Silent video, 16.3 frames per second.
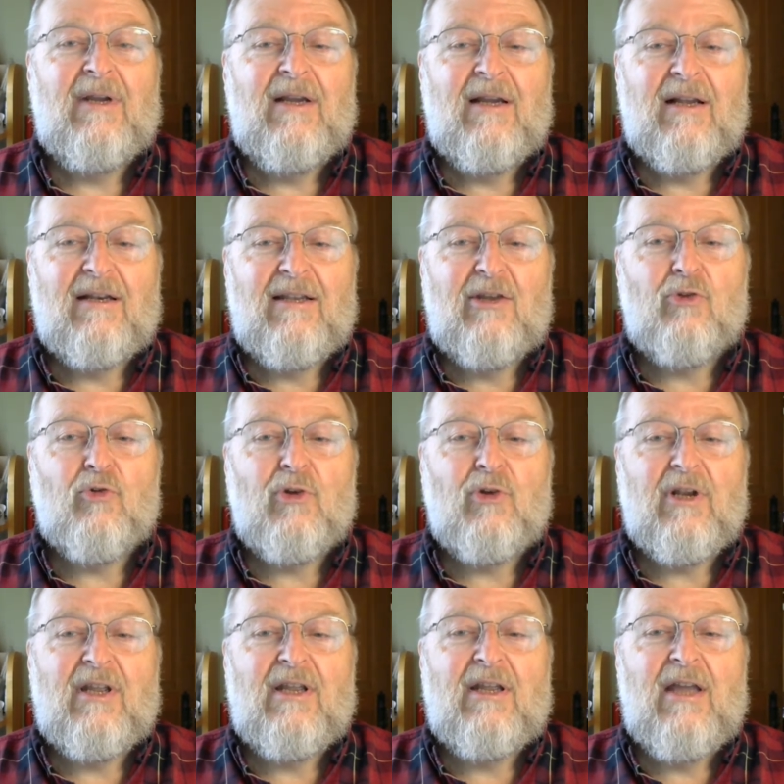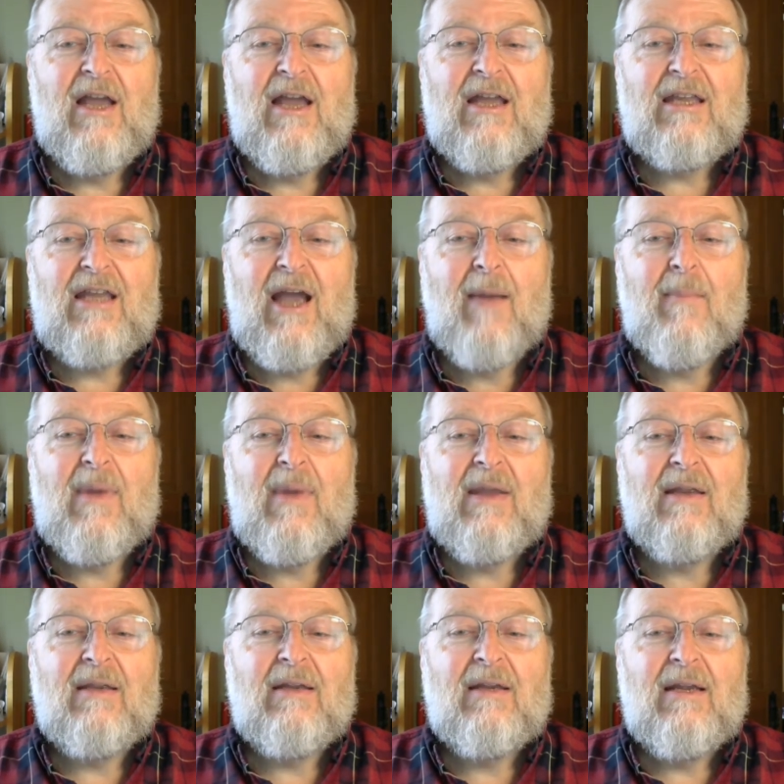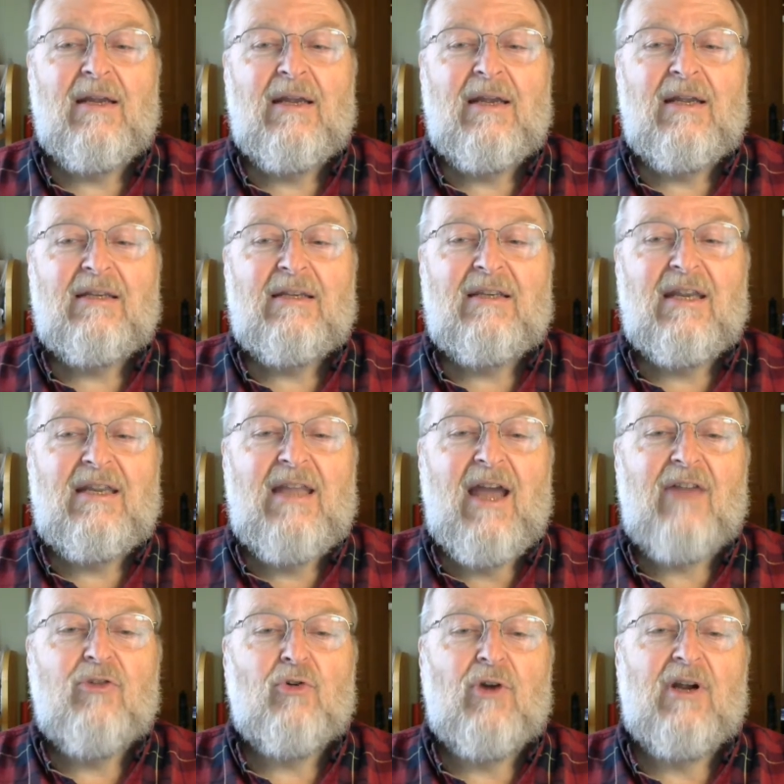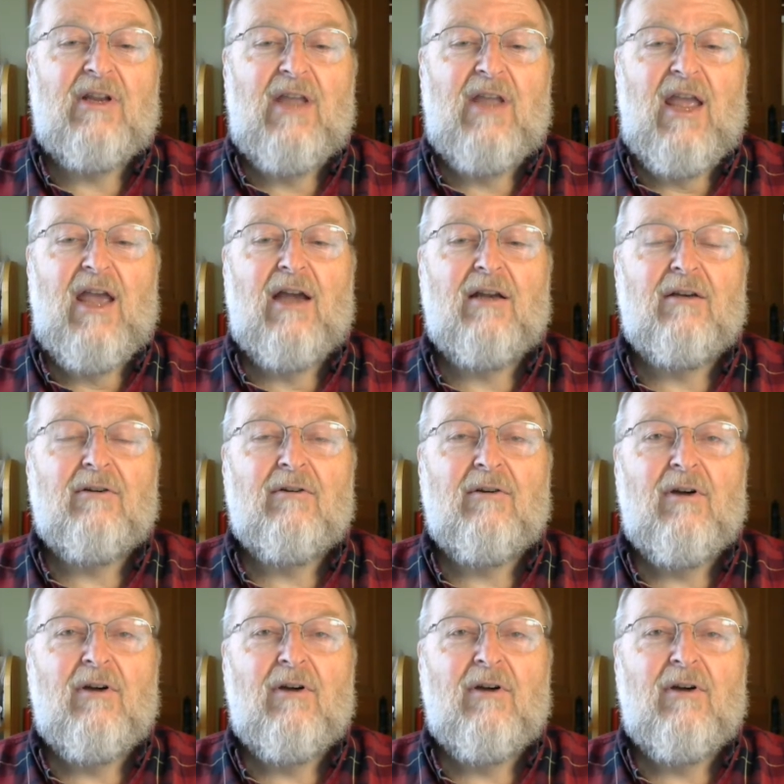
literally coming together again